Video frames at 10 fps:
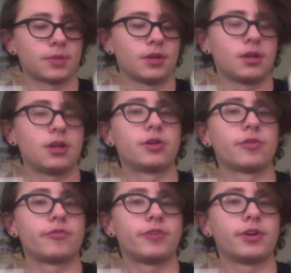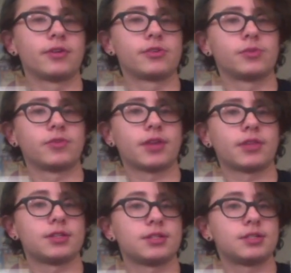in your fears, we've got
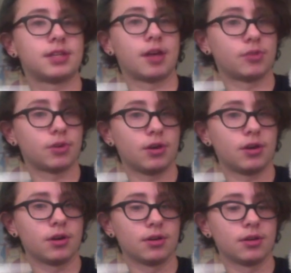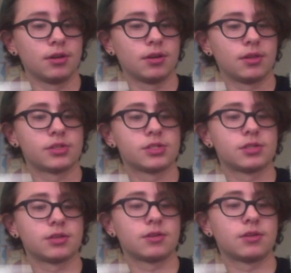the Devil card. This
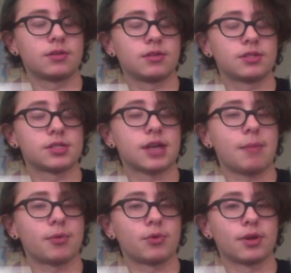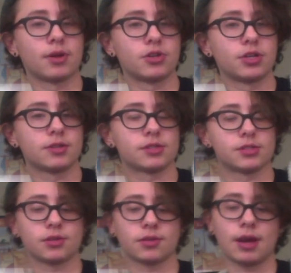is Capricorn energy. This
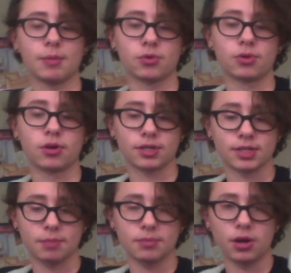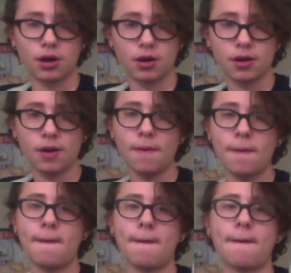is the Capricorn archetype card.
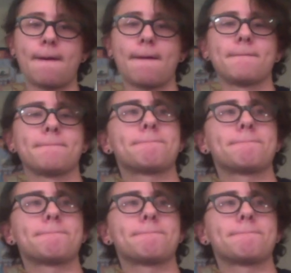Um,